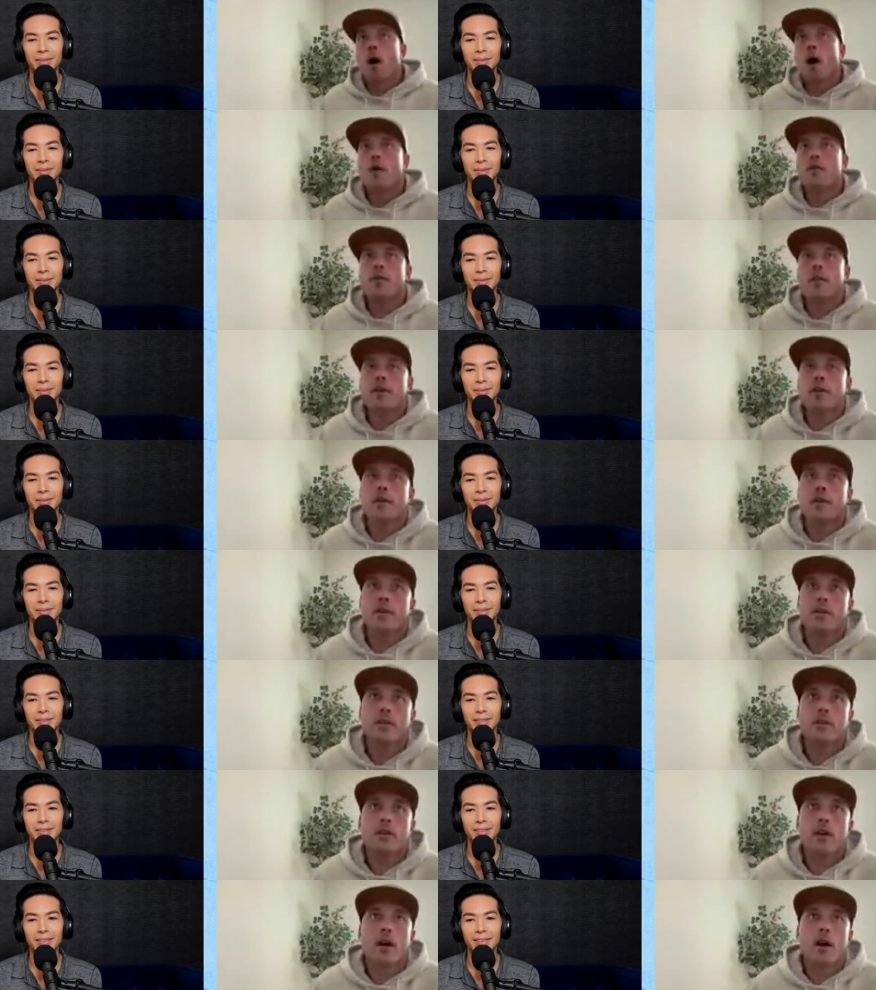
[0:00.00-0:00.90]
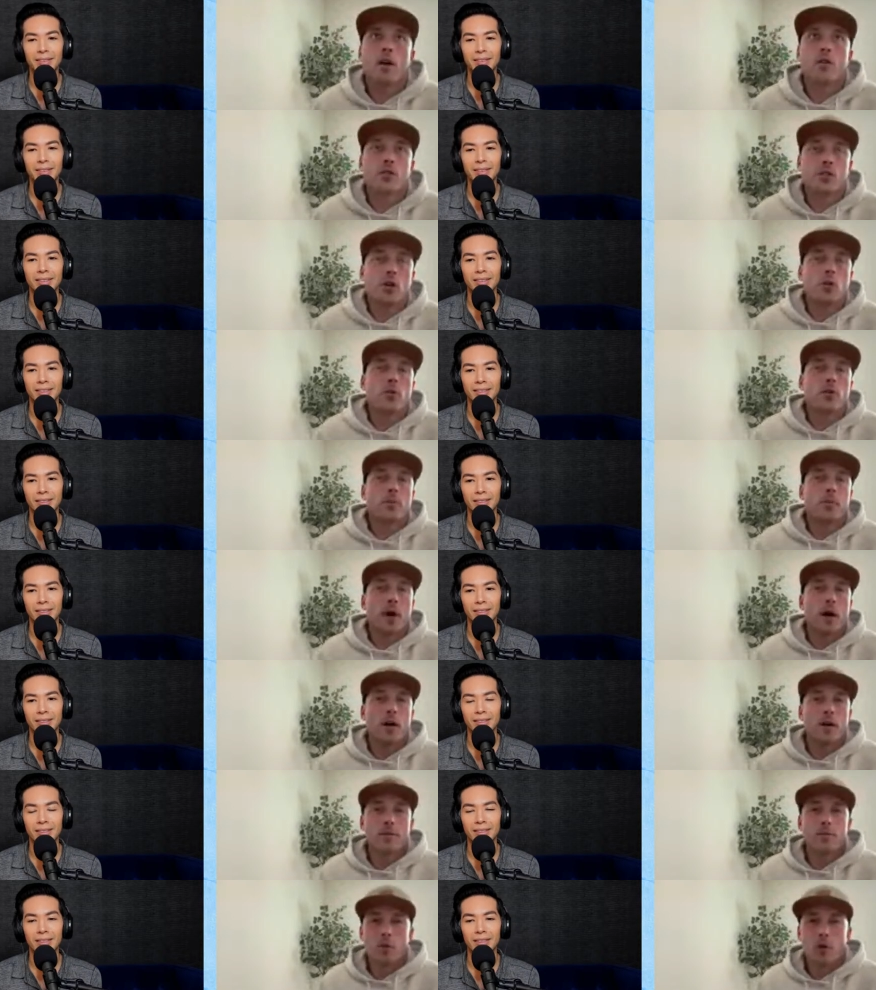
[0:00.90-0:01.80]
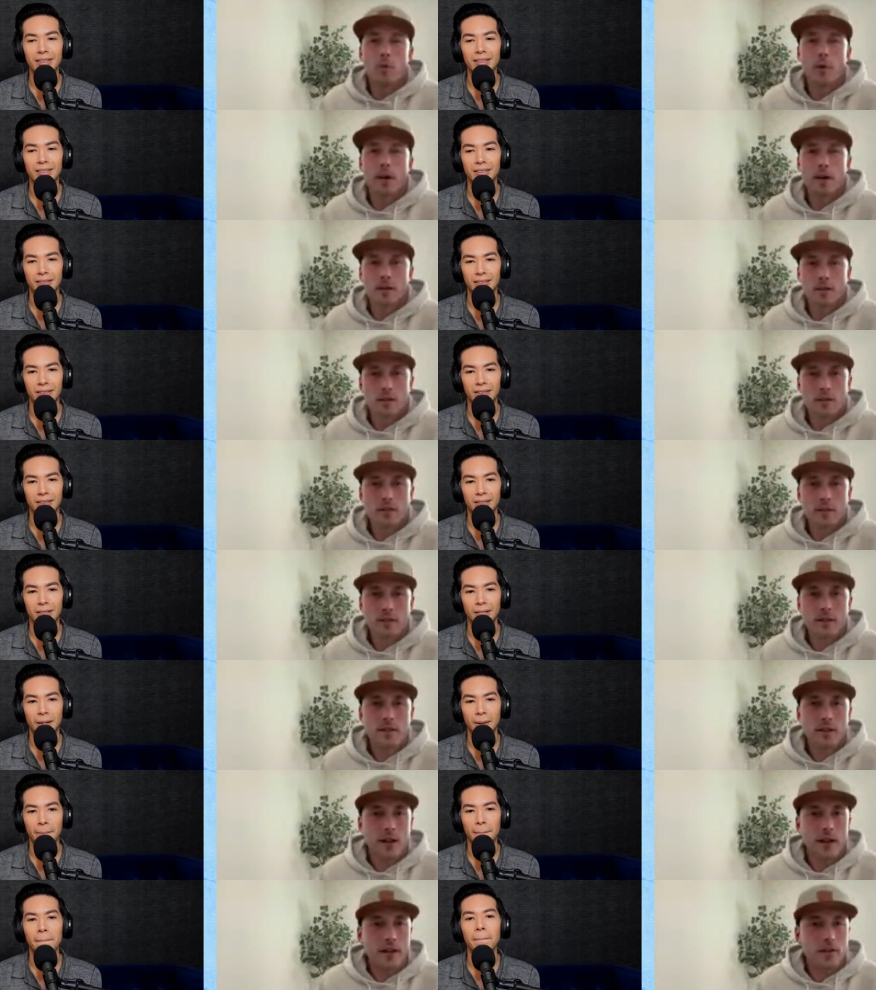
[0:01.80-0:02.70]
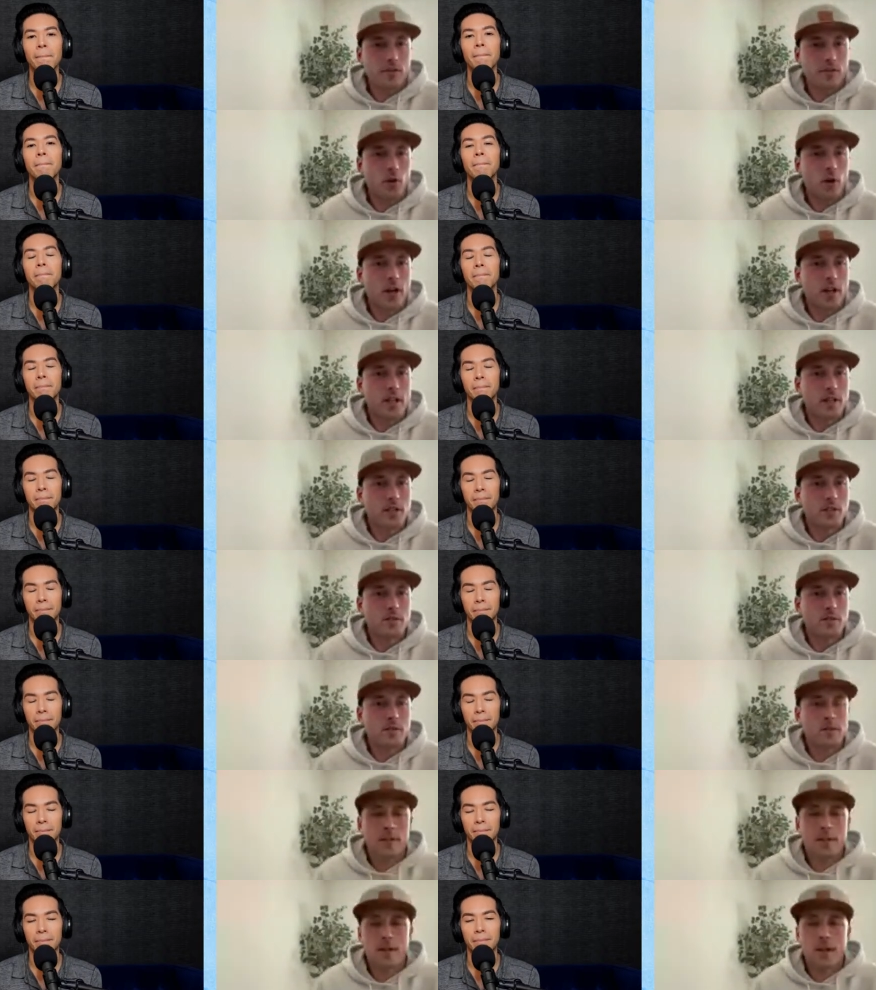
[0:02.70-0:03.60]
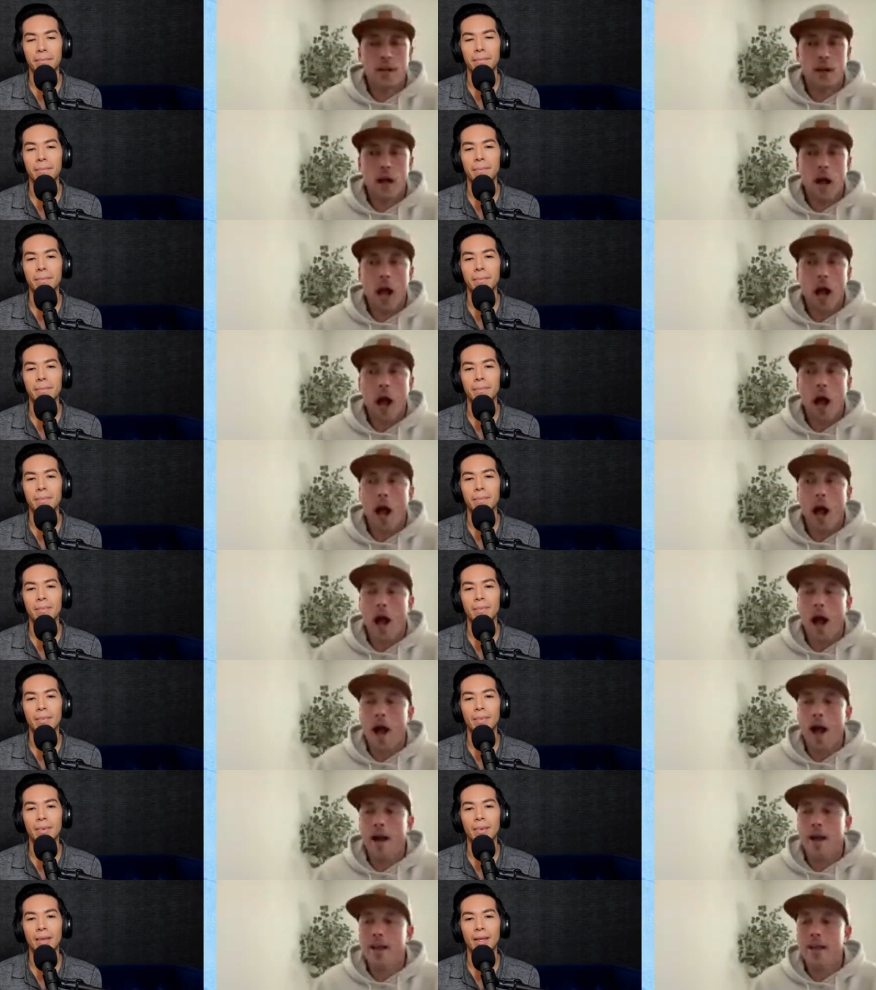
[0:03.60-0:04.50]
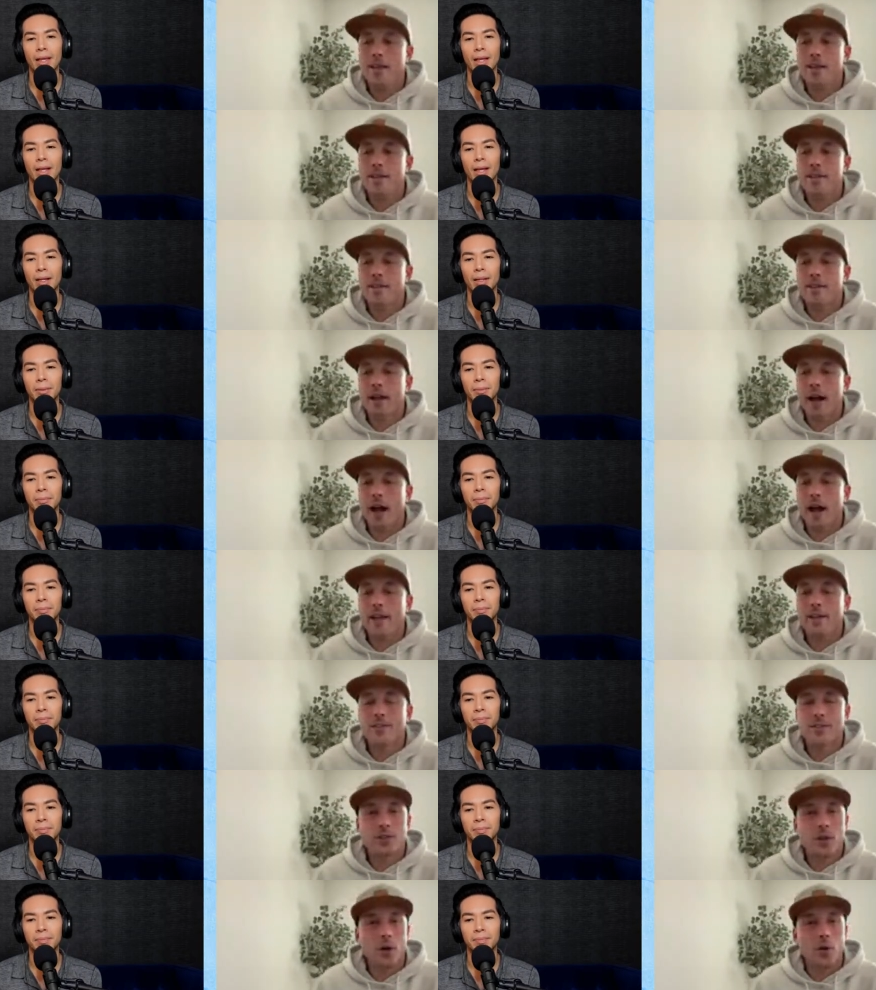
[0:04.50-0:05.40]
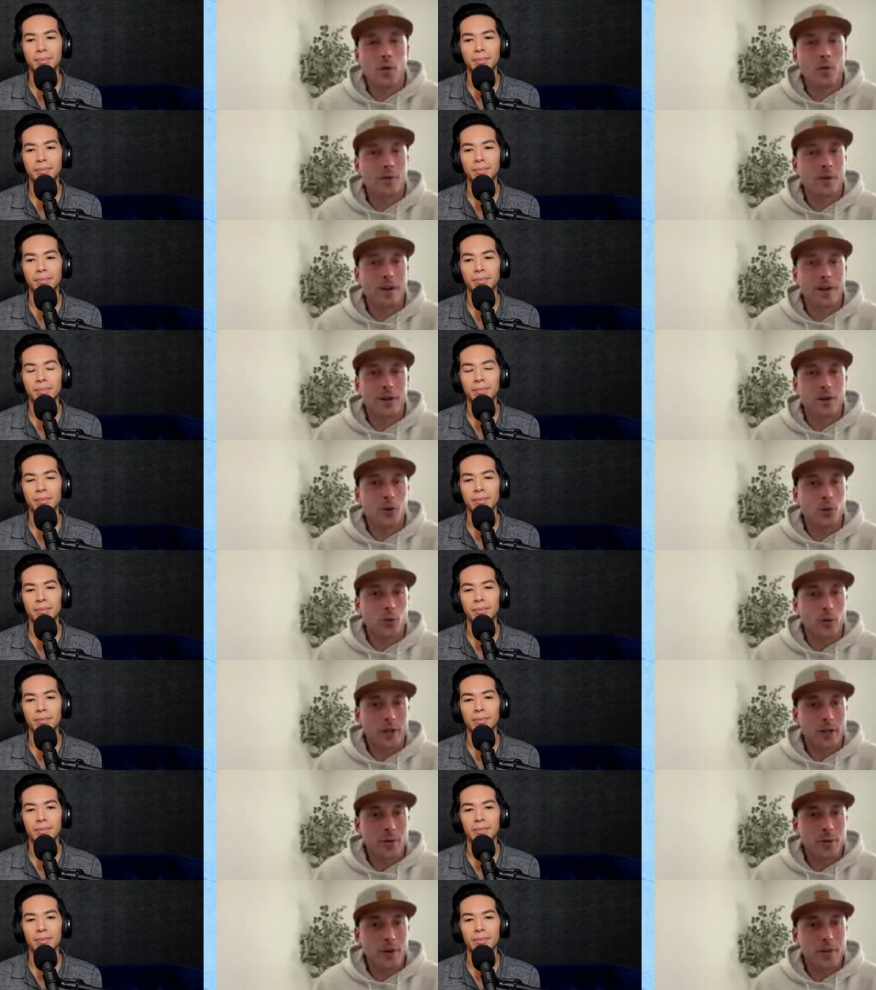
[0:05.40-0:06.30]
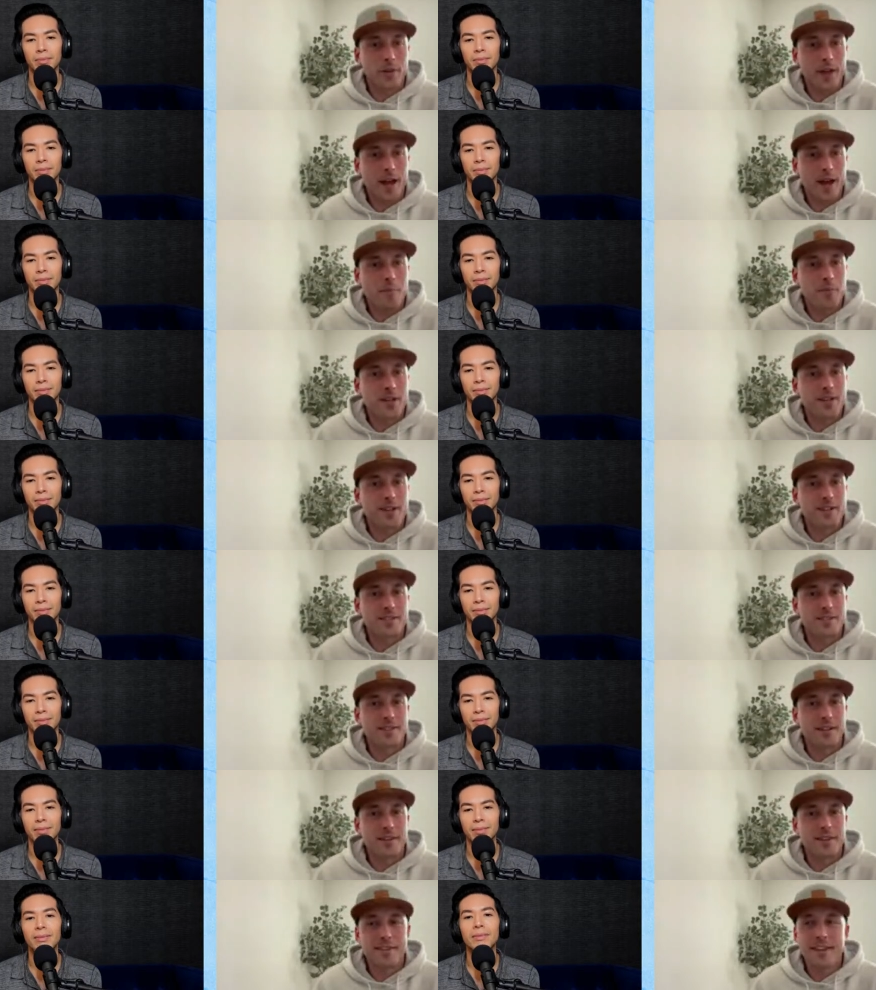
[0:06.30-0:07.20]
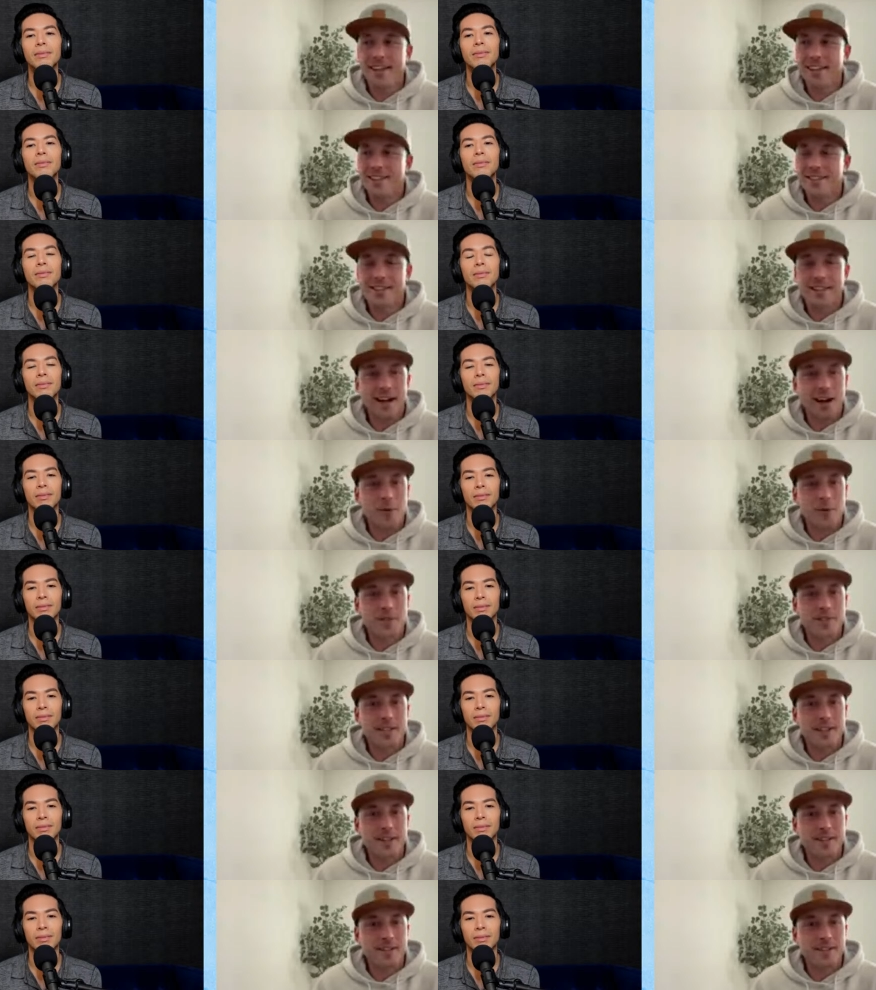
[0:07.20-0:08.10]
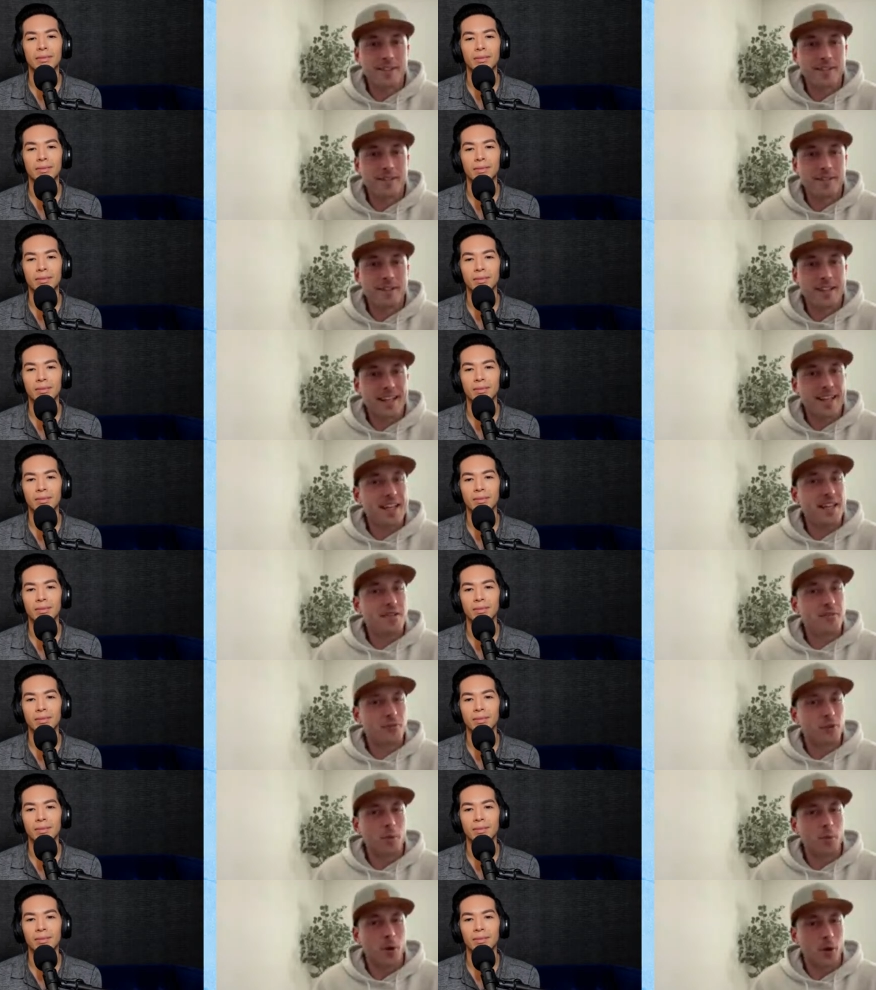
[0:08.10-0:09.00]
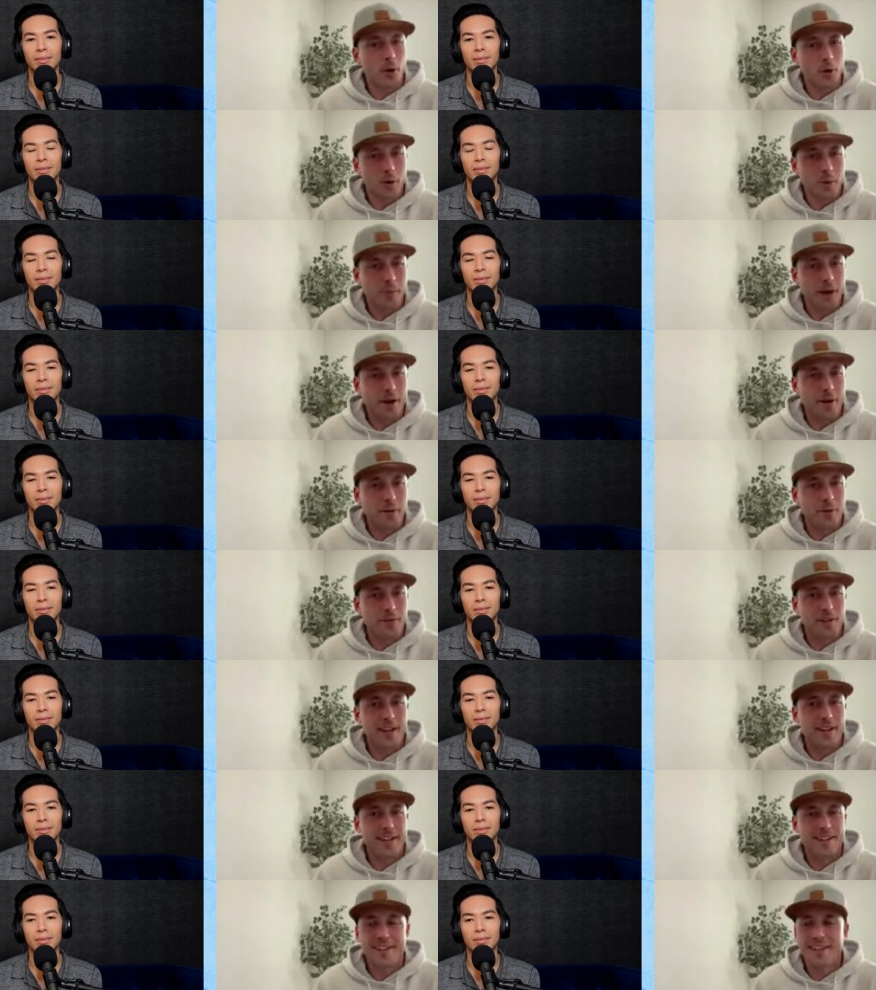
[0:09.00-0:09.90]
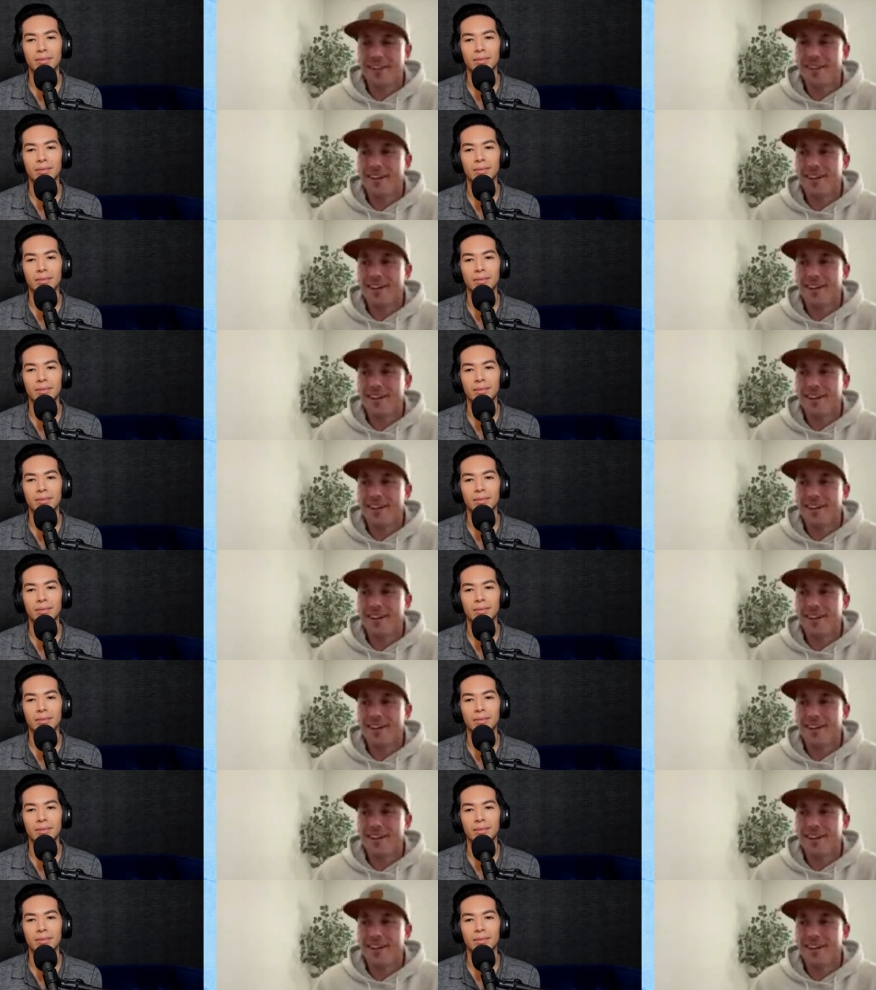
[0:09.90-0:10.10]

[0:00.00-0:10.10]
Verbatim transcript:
Speaker 1: the I'll start with the pod robot like phrase. I I don't agree with that because the things that I was getting heat from her about, like,